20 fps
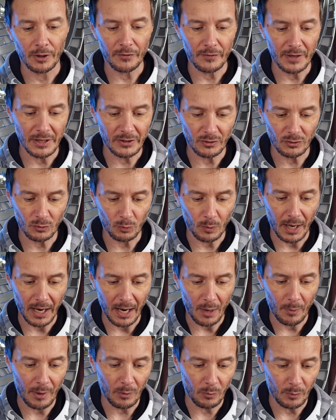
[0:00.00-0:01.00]
of the reasons why
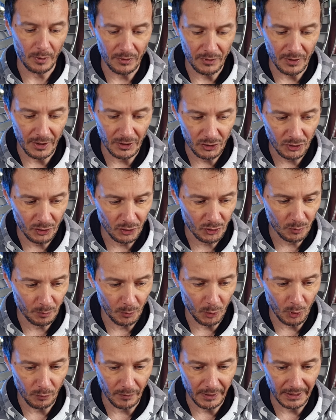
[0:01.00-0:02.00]
I went with this
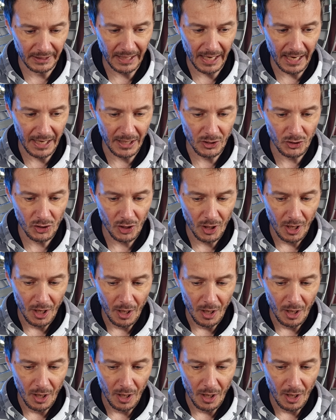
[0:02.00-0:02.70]
SmallRig cage.